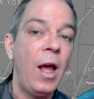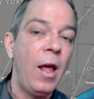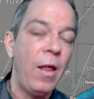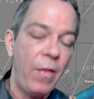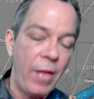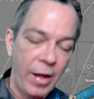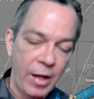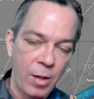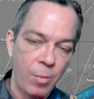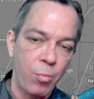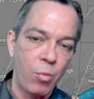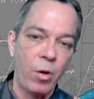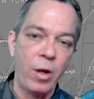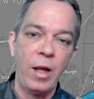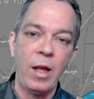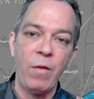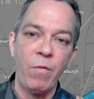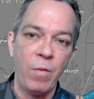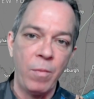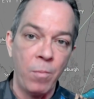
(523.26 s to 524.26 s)
and that could bring
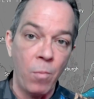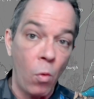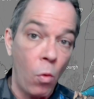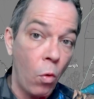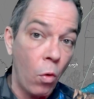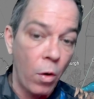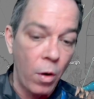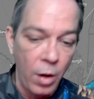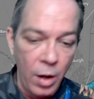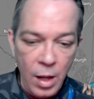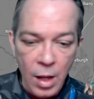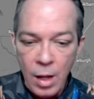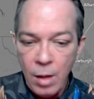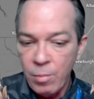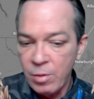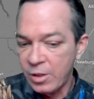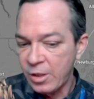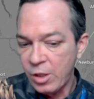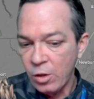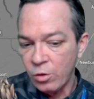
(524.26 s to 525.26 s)
even more.
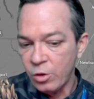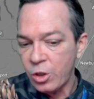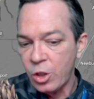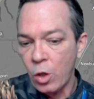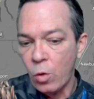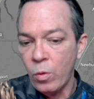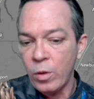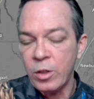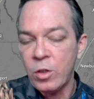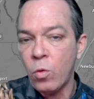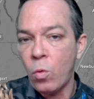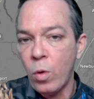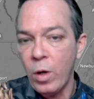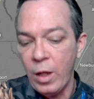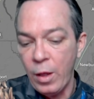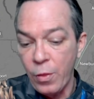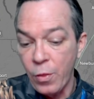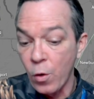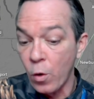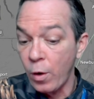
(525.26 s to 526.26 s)
But still showing
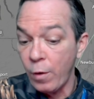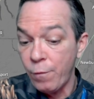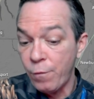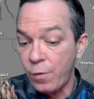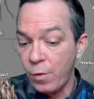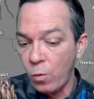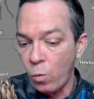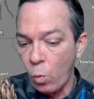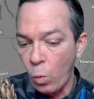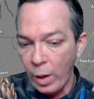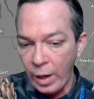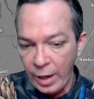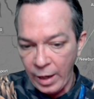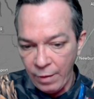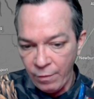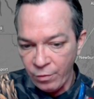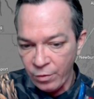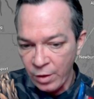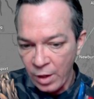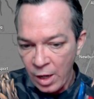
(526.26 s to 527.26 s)
20, 30-foot
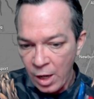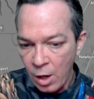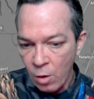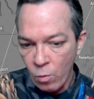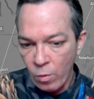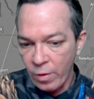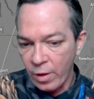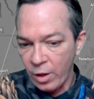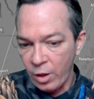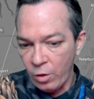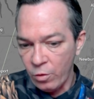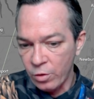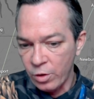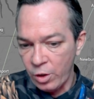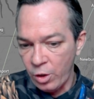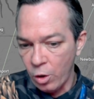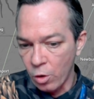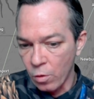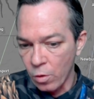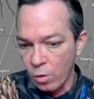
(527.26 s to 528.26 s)
waves, whether I use
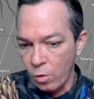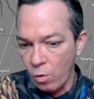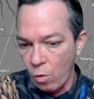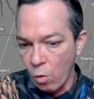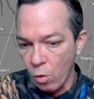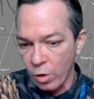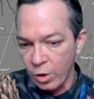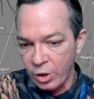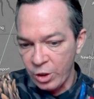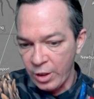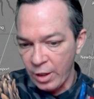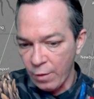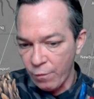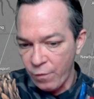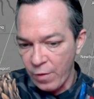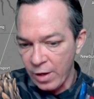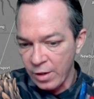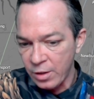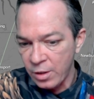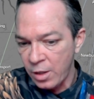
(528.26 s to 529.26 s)
euro or
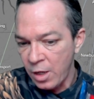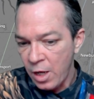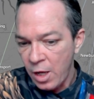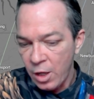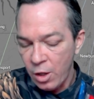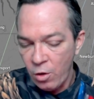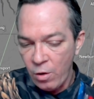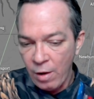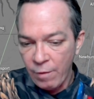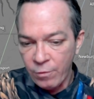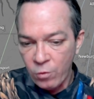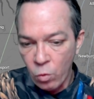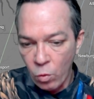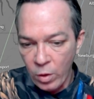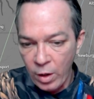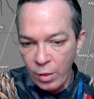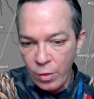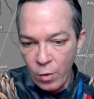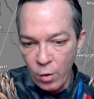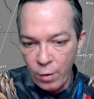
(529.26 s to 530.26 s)
GFS. You have
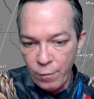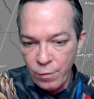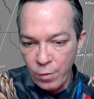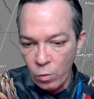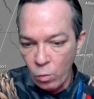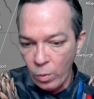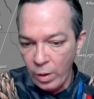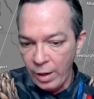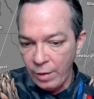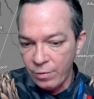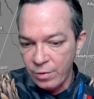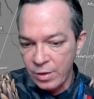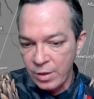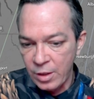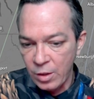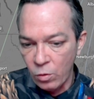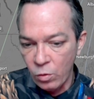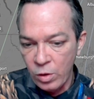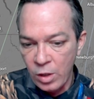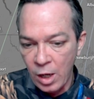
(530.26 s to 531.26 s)
20, 30-foot waves
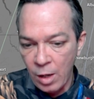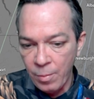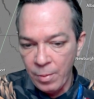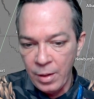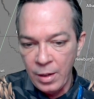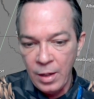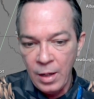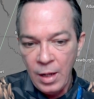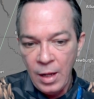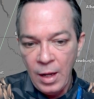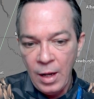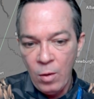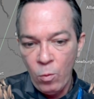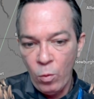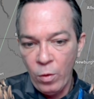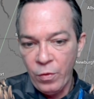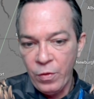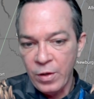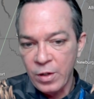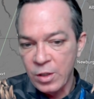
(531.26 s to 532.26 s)
still coming
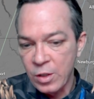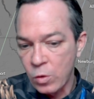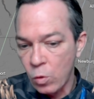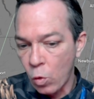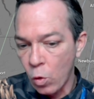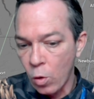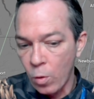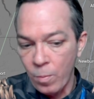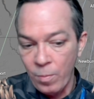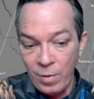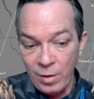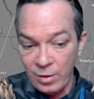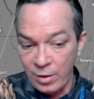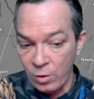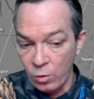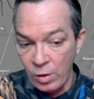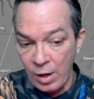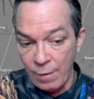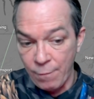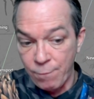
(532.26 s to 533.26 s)
with this storm. It's
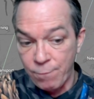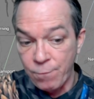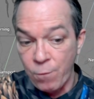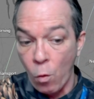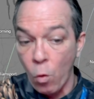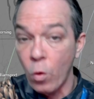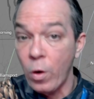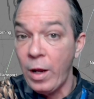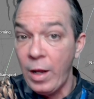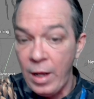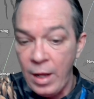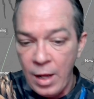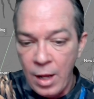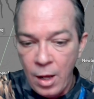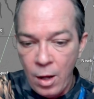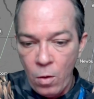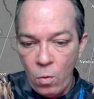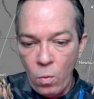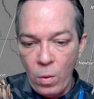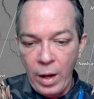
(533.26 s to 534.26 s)
still got 40
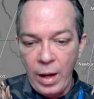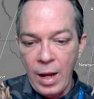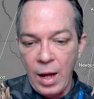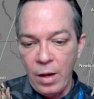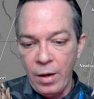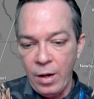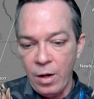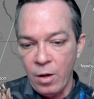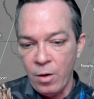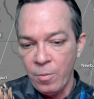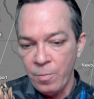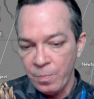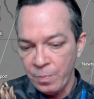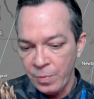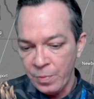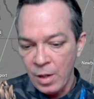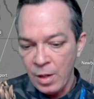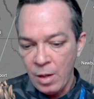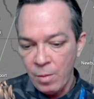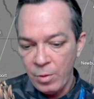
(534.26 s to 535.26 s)
way out here.
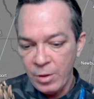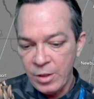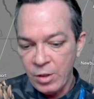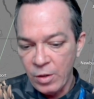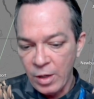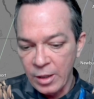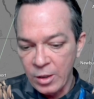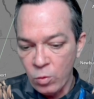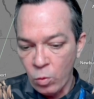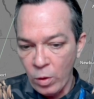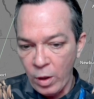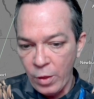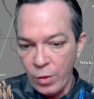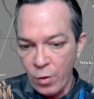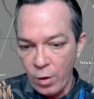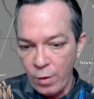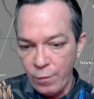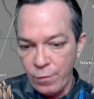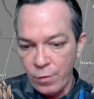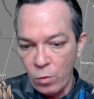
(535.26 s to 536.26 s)
We still got 20,
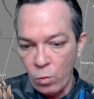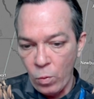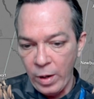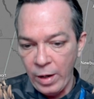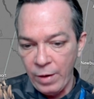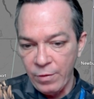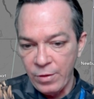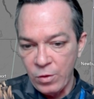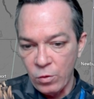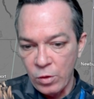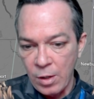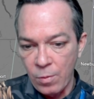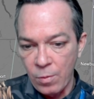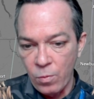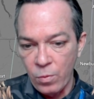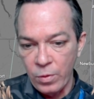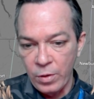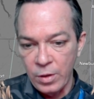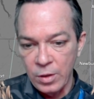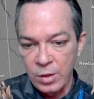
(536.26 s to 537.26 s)
30-foot waves still coming
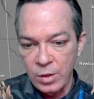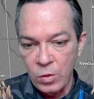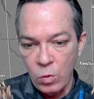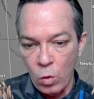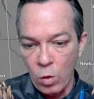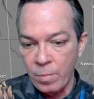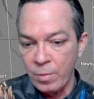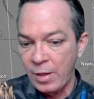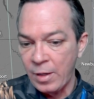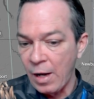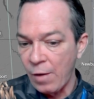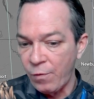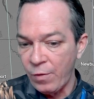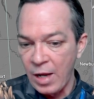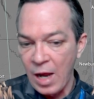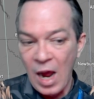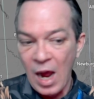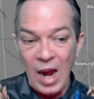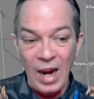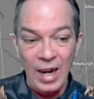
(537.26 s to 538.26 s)
with this storm. Definitely
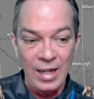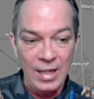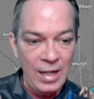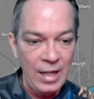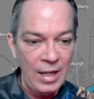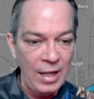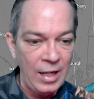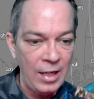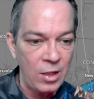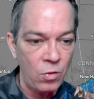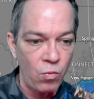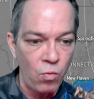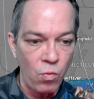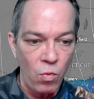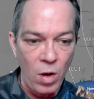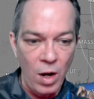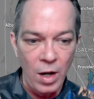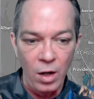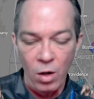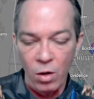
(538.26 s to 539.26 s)
high teens
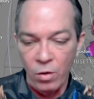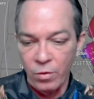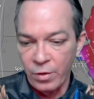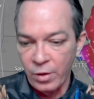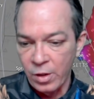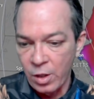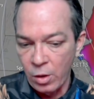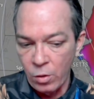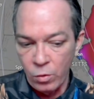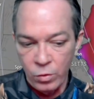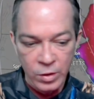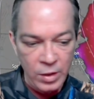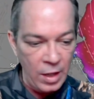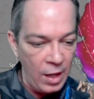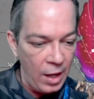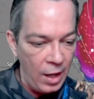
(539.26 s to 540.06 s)
right along the coast.